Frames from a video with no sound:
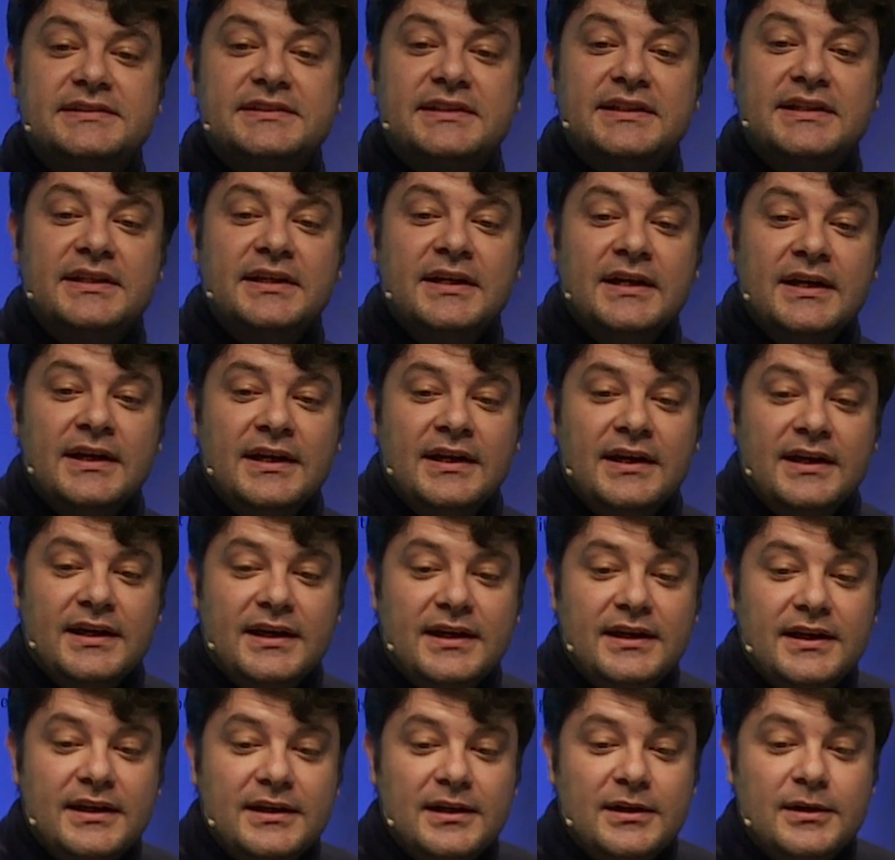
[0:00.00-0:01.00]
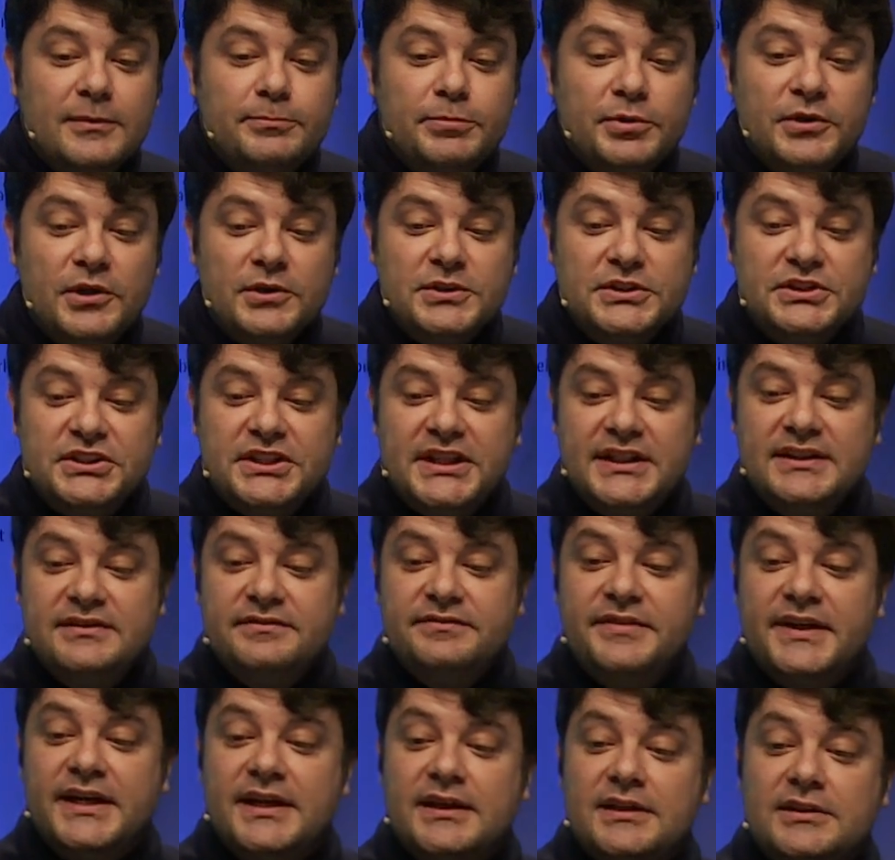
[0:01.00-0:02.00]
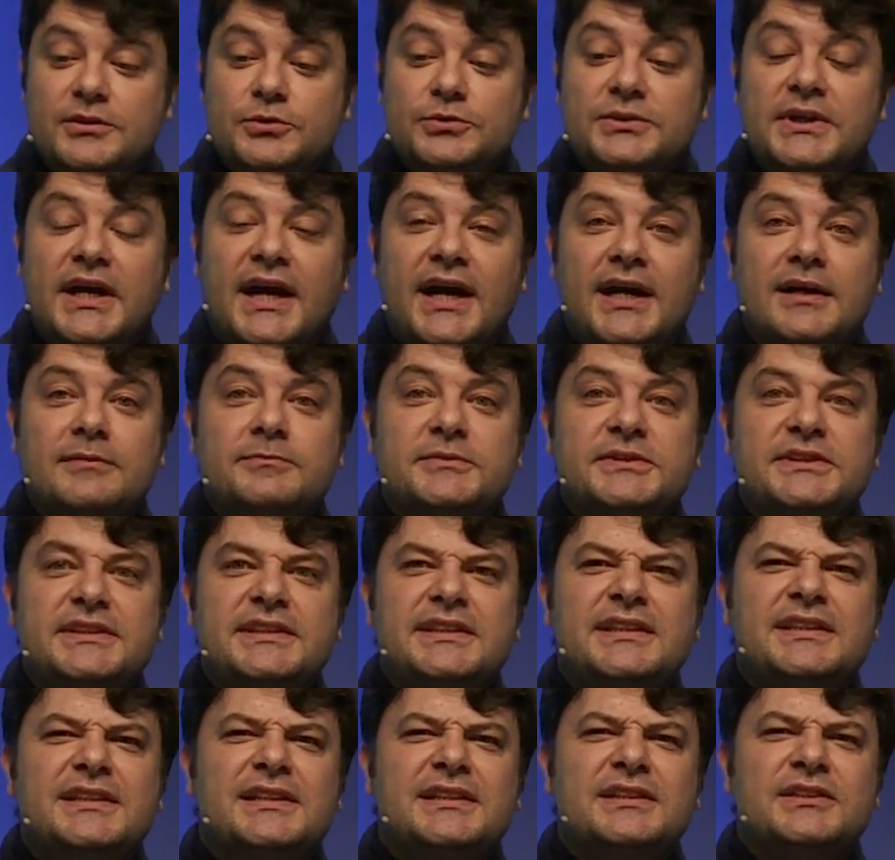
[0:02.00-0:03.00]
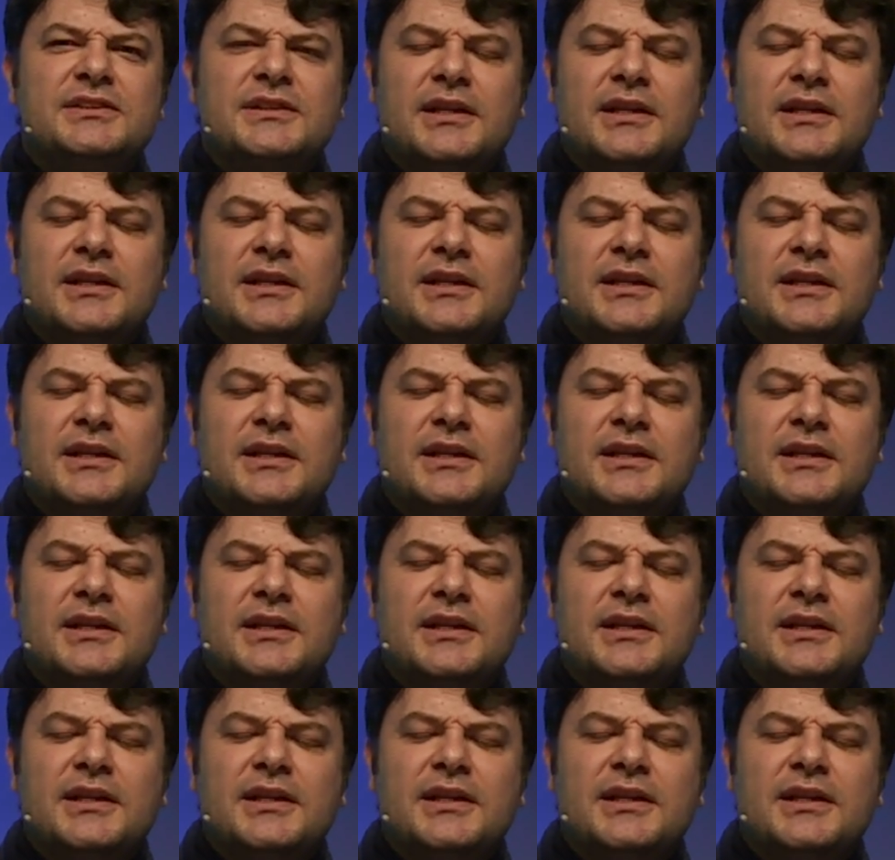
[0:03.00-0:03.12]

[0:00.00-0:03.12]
The financing crisis of Brave has been solved